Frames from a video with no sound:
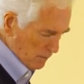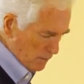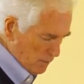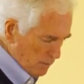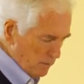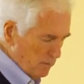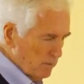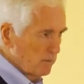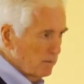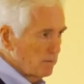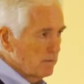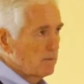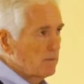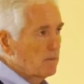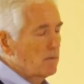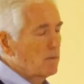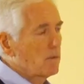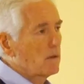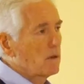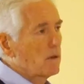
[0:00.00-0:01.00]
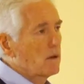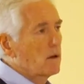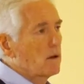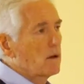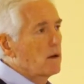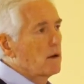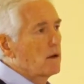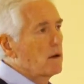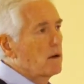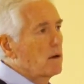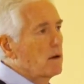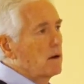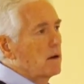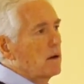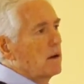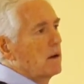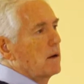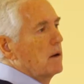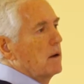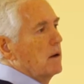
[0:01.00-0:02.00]

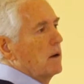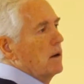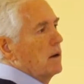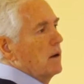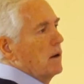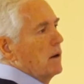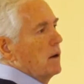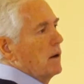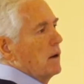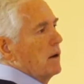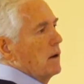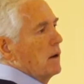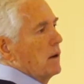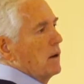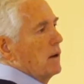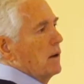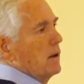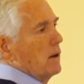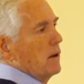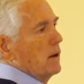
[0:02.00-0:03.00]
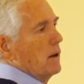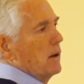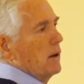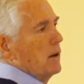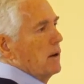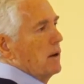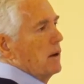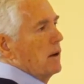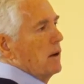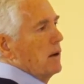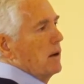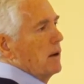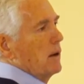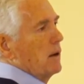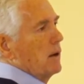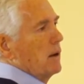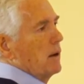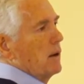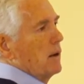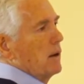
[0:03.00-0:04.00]

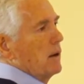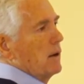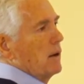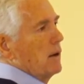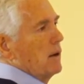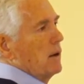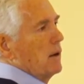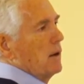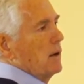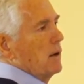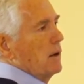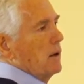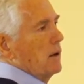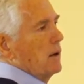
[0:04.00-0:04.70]
[no speech]